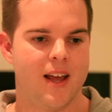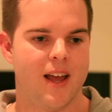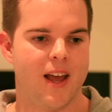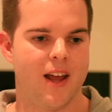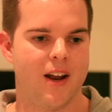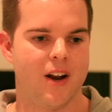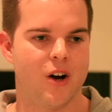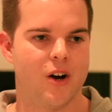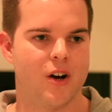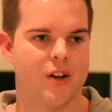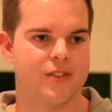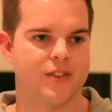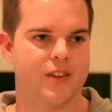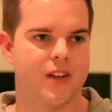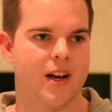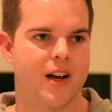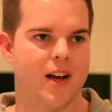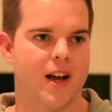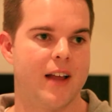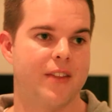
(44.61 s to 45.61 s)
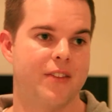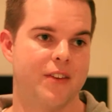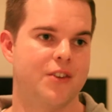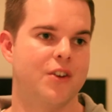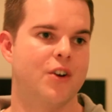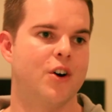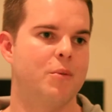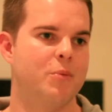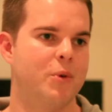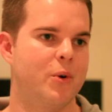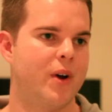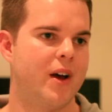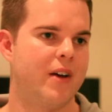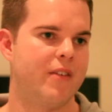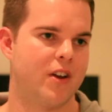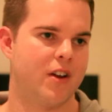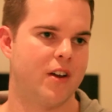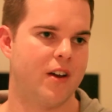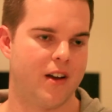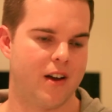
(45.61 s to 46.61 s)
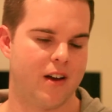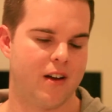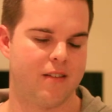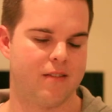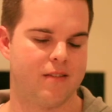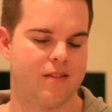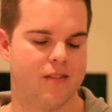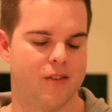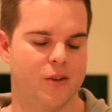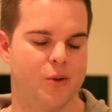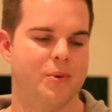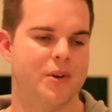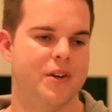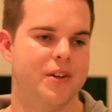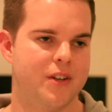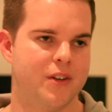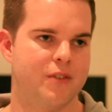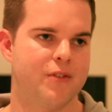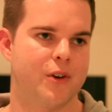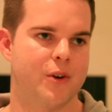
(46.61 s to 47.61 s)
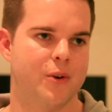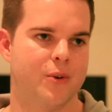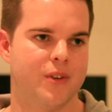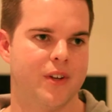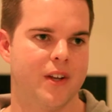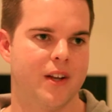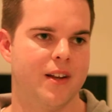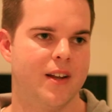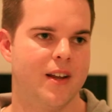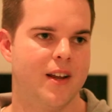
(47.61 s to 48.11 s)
and I was at the time we were having a little bit of difficulty